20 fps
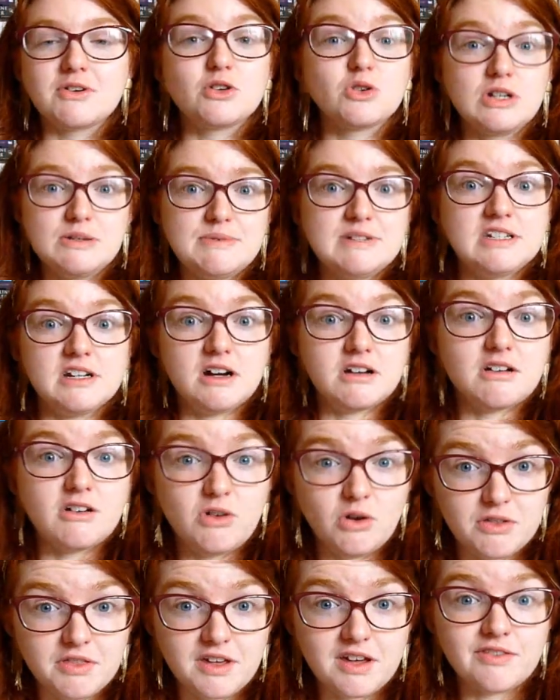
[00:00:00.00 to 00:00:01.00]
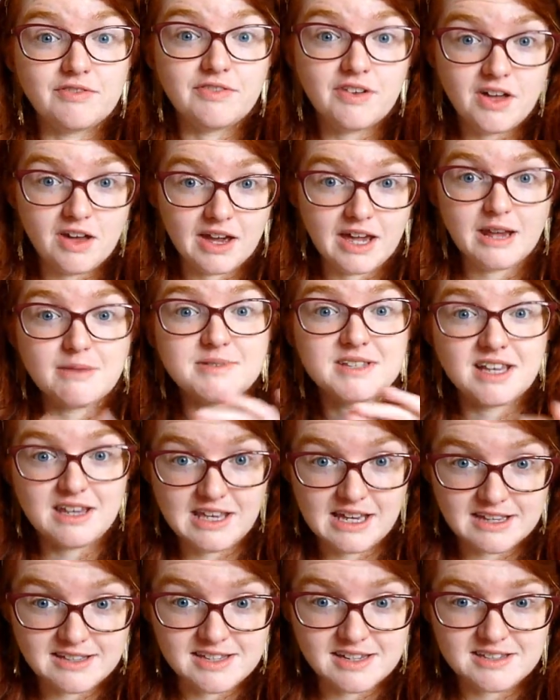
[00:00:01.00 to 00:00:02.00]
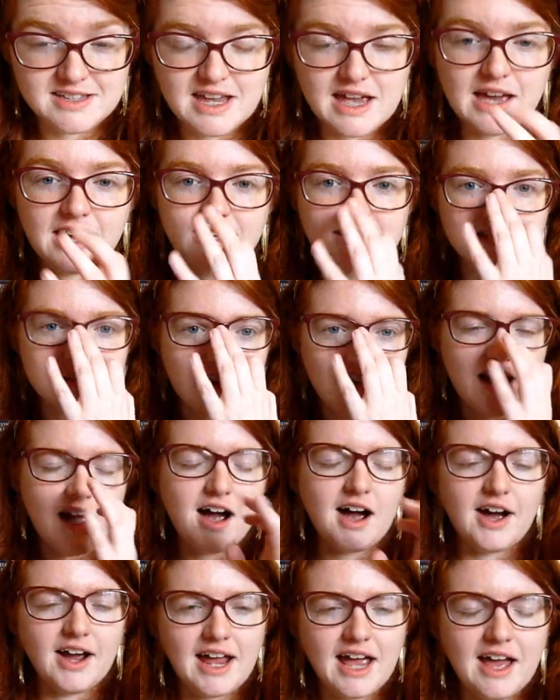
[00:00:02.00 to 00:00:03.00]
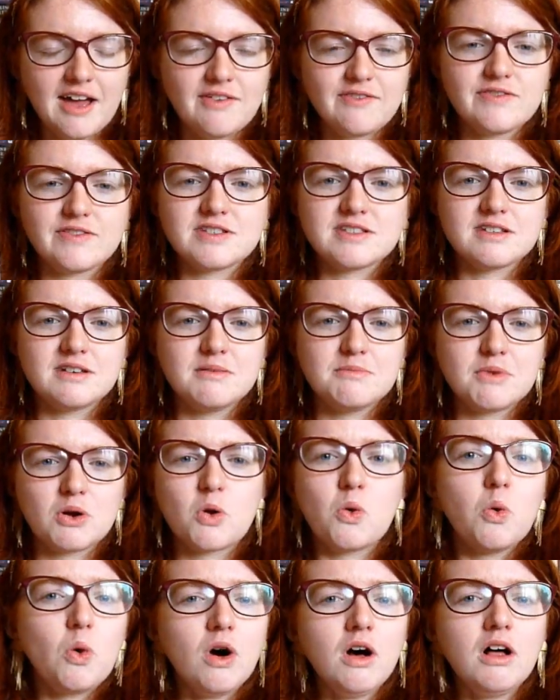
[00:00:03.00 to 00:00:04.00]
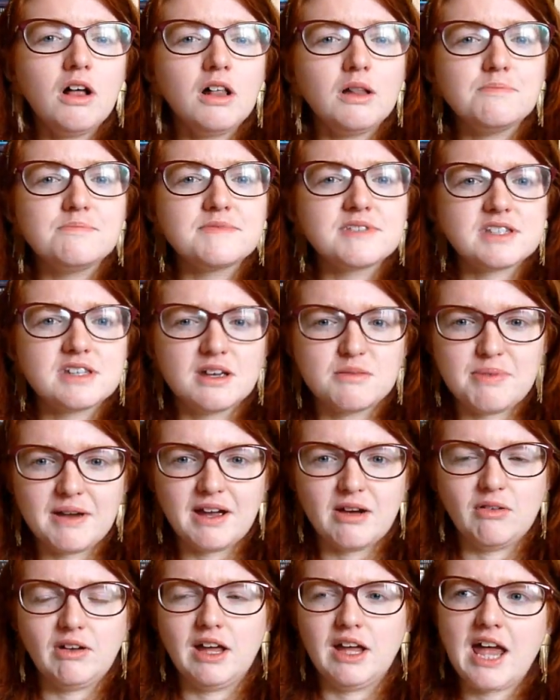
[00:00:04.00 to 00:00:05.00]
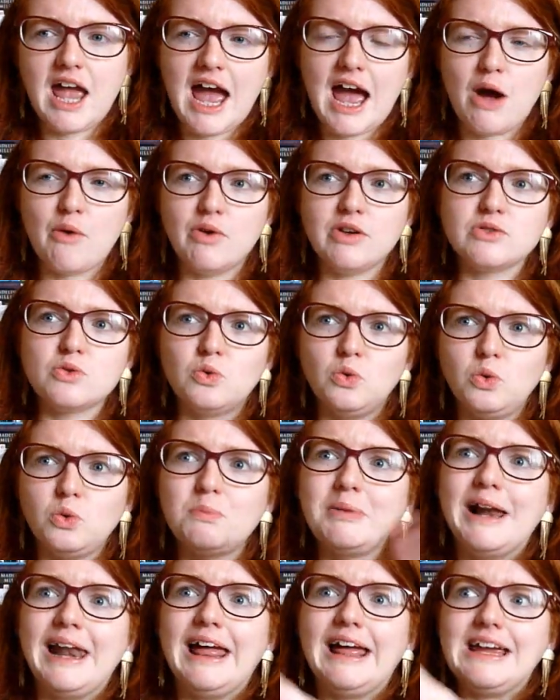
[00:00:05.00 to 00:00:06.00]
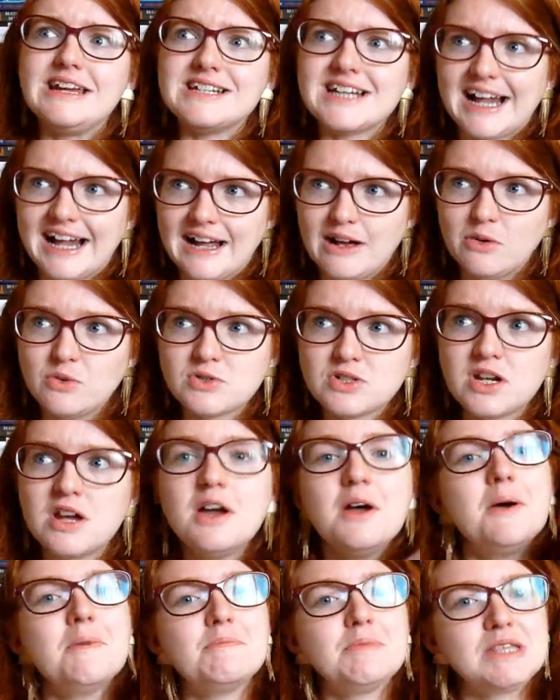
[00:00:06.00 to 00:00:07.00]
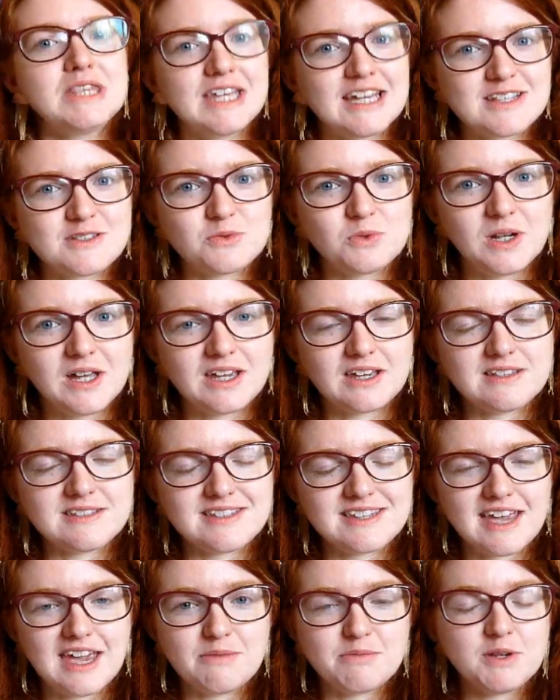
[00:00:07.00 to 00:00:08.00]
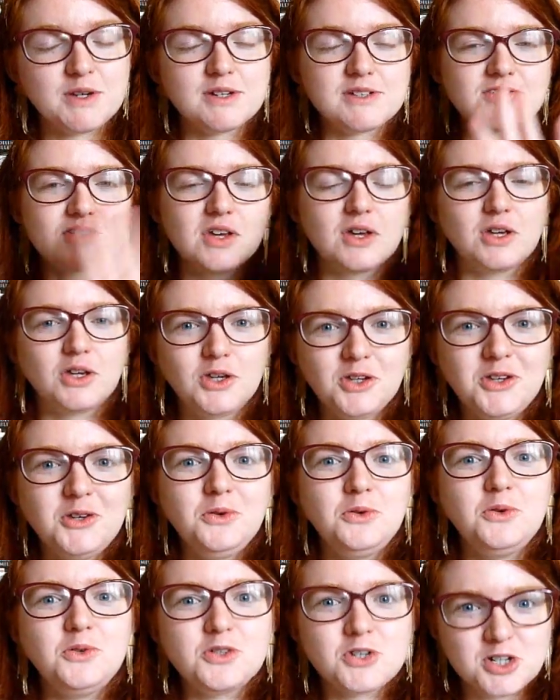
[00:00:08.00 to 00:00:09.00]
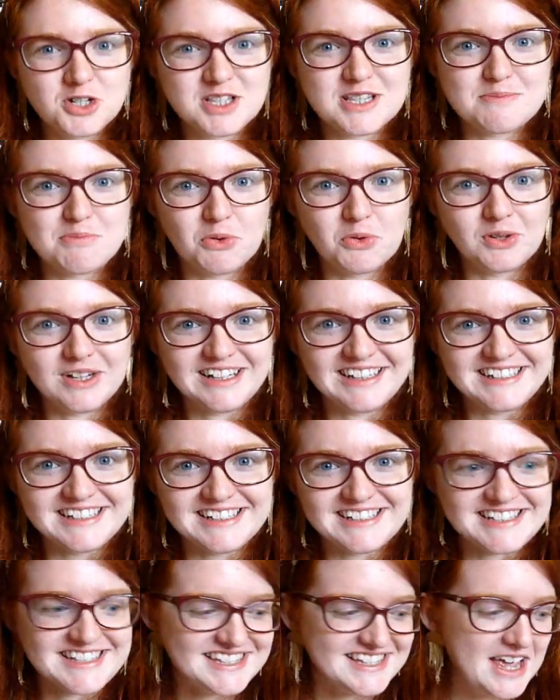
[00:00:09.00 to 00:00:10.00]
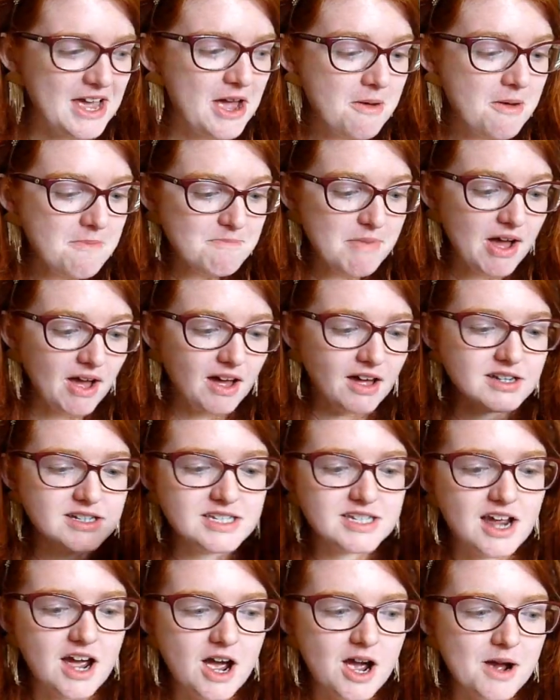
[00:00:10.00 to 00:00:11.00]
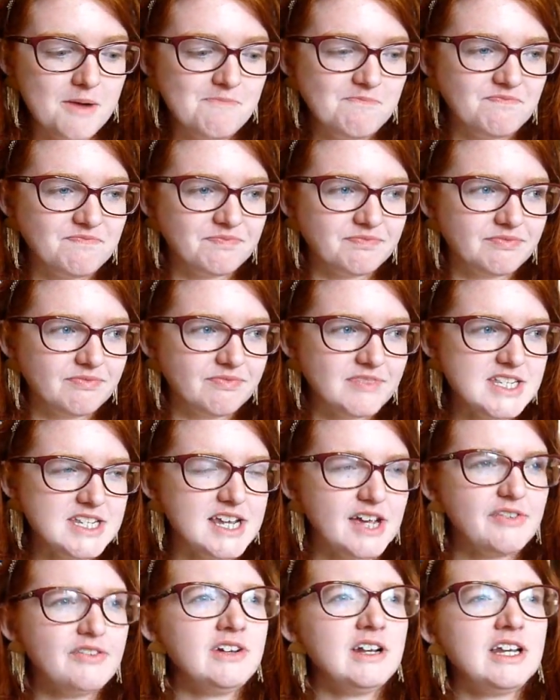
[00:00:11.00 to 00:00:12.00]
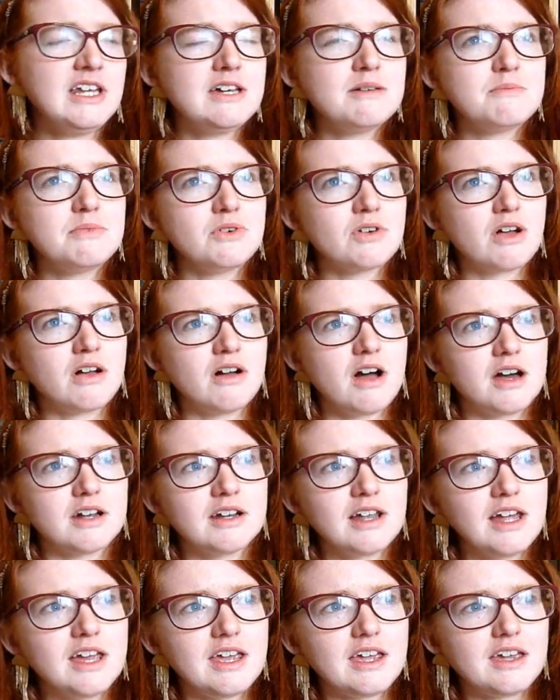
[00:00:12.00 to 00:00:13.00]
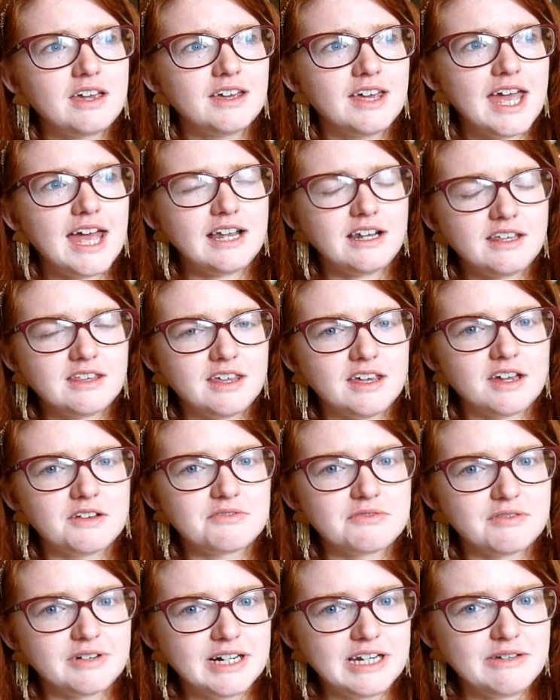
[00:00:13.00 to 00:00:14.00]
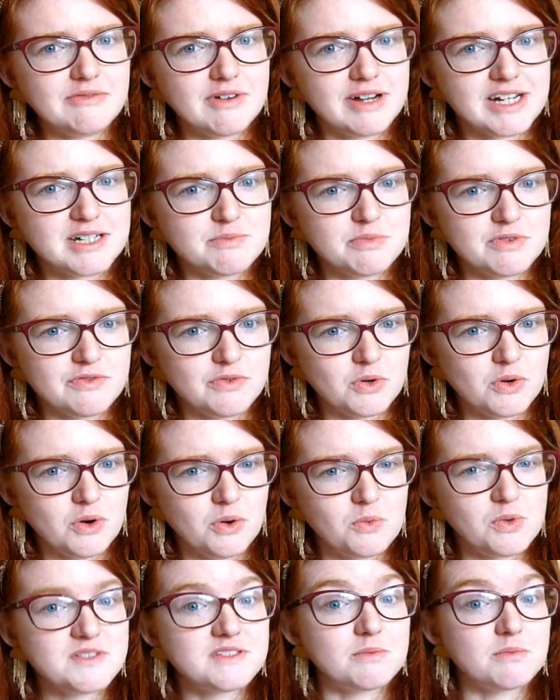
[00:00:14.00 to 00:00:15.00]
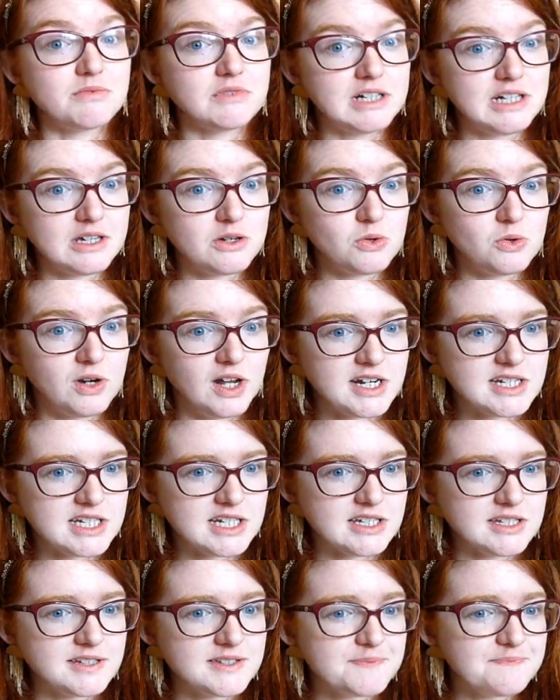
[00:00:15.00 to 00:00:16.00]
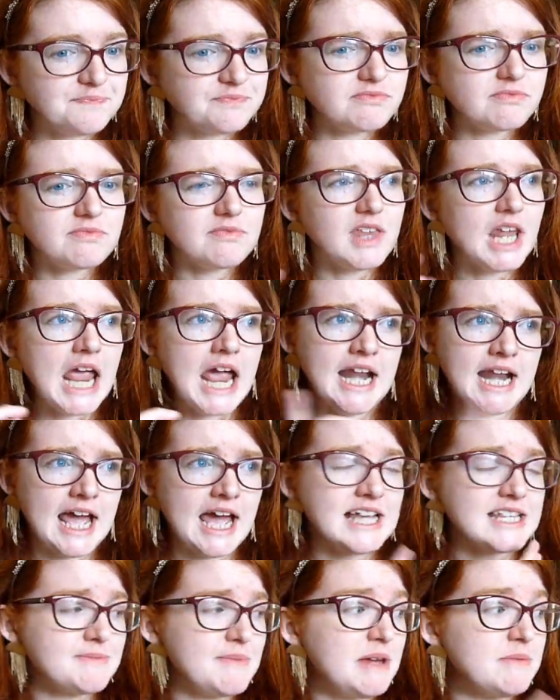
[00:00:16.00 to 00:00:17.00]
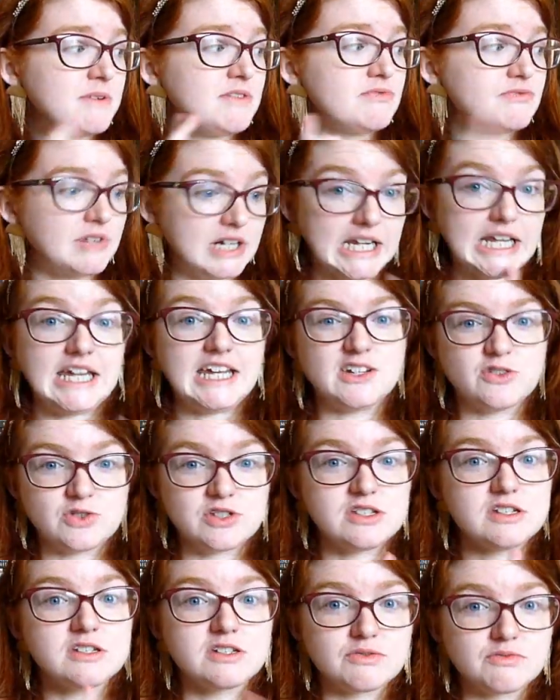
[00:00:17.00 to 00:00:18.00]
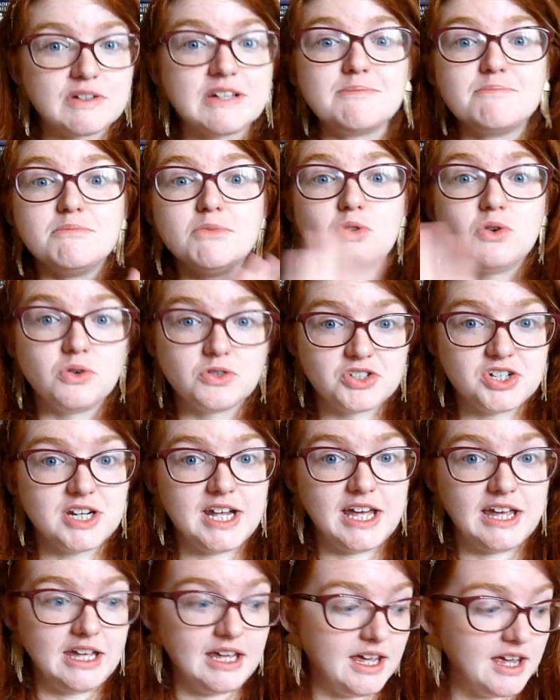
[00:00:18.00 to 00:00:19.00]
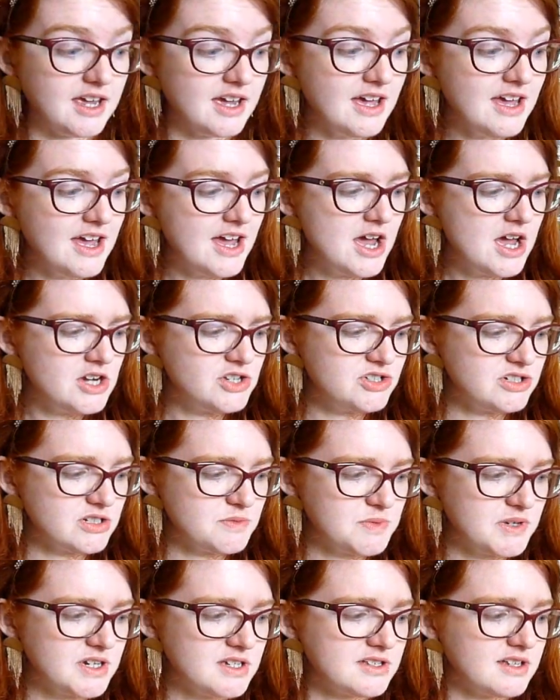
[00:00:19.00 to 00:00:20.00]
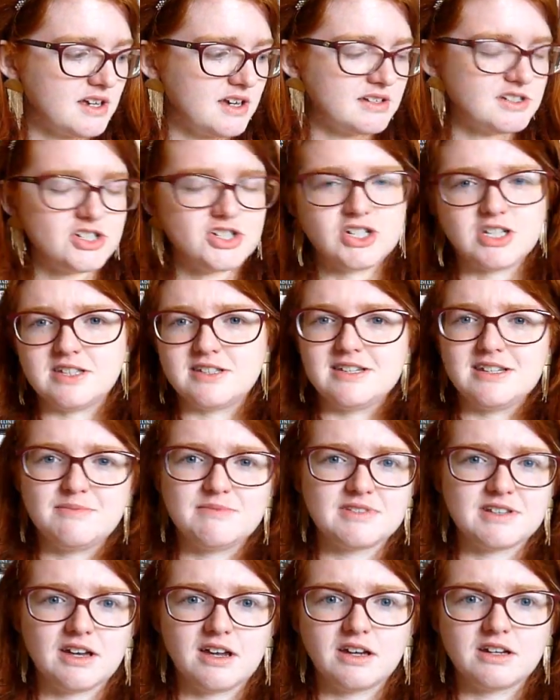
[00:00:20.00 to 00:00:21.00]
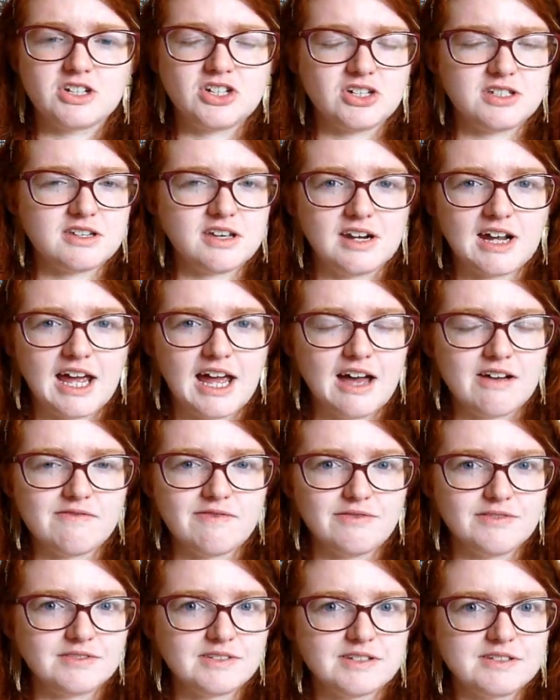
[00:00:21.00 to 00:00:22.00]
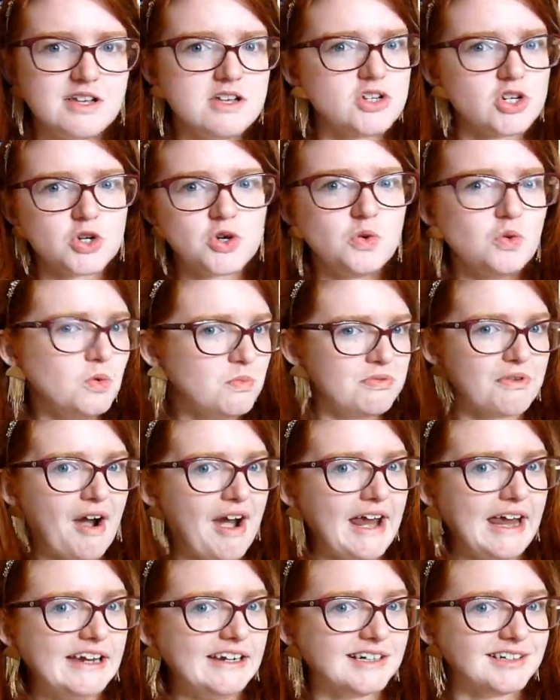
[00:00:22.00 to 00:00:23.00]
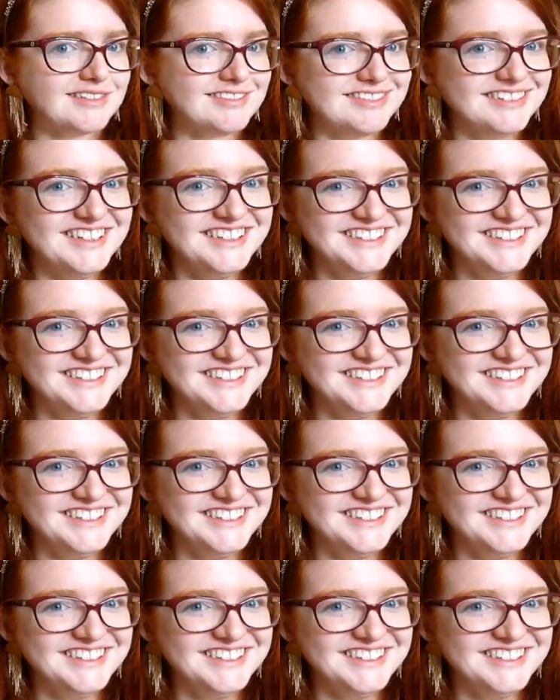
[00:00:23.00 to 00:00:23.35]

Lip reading: creepy, dark, gothic vibes, yes, yes, yes. I have some qualms about, like, how it all played out, but that's all I can say because huge spoilers. But definitely a book unlike anything I've really read before, with some really cool ideas. And it has made me really interested to read more Jeannette Ng, just because she seems like she's going to have such a cool brain.